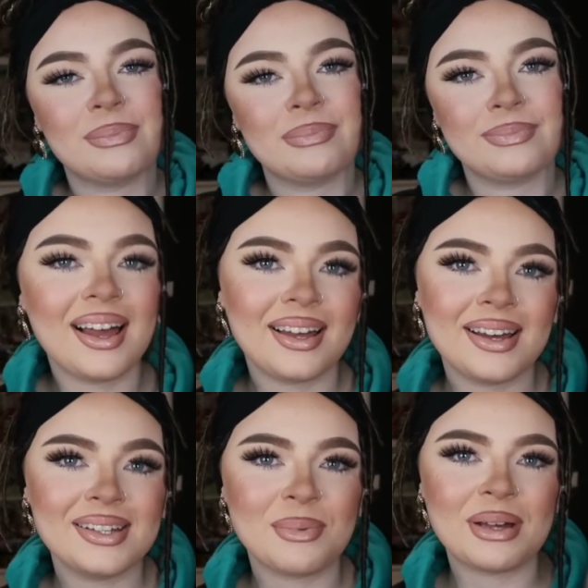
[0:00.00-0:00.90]
Hi
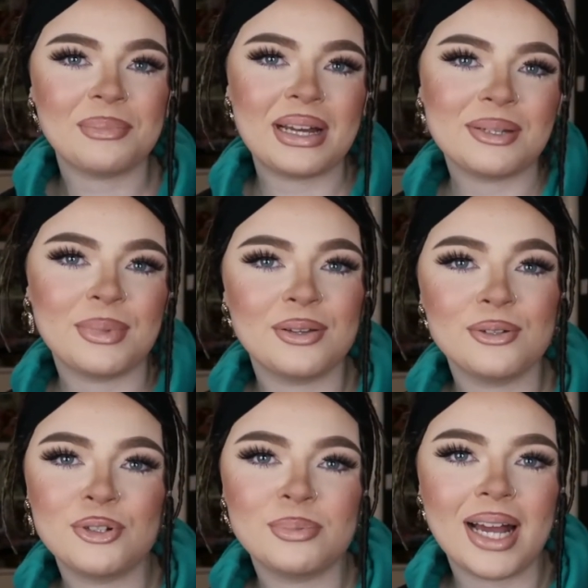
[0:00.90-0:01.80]
guys, welcome back to my
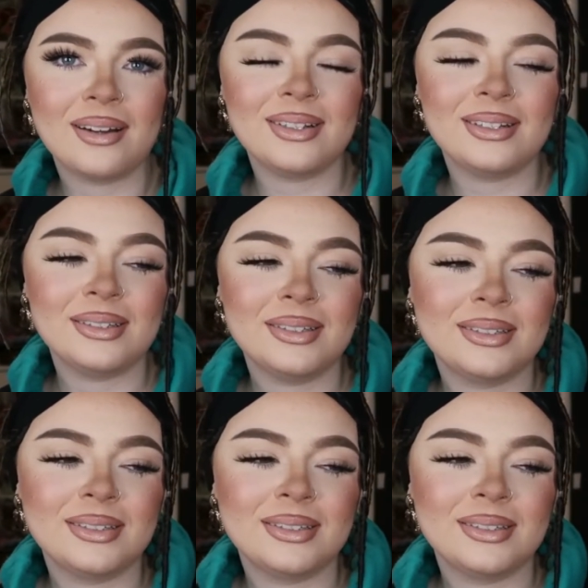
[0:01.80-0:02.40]
YouTube channel.